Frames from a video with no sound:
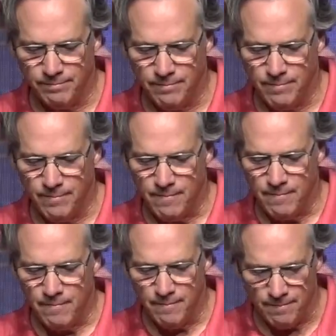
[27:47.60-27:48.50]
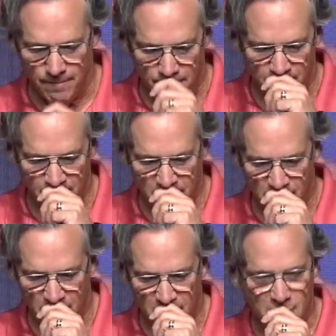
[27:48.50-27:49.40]

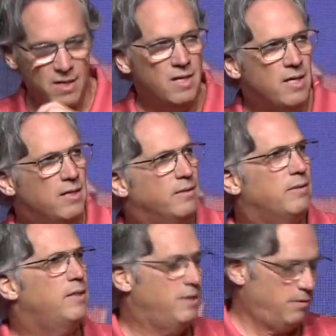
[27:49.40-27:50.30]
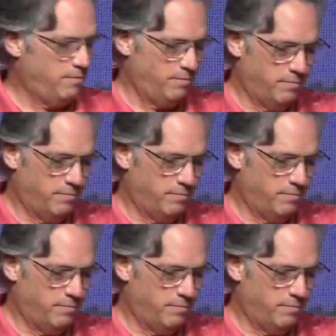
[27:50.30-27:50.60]
No one is speaking in this clip.